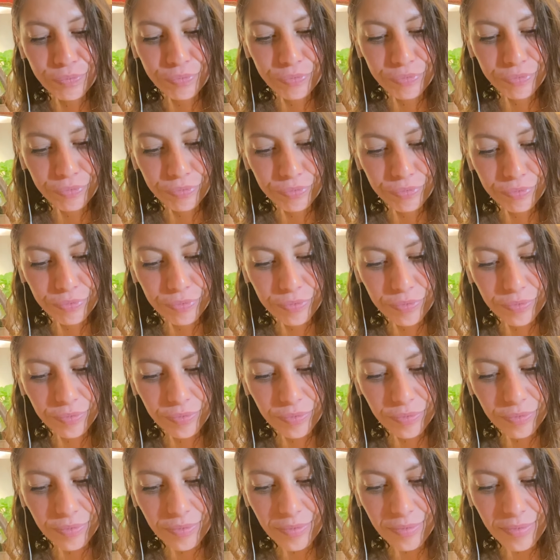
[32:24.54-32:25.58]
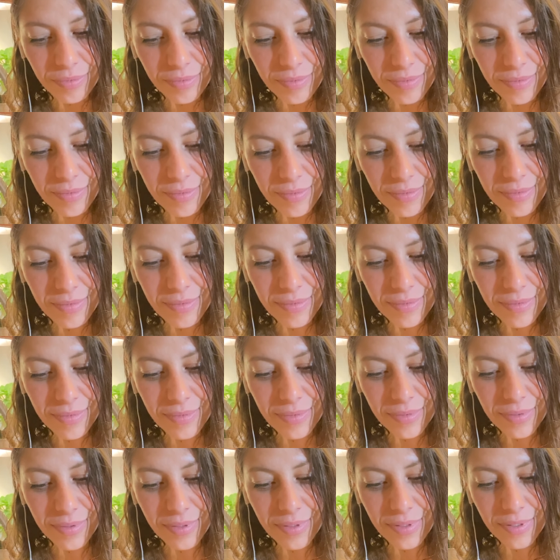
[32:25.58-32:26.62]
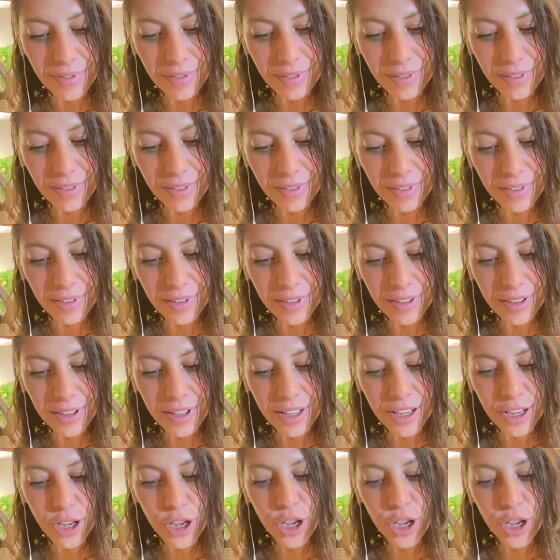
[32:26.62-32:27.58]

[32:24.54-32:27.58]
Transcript: (silence)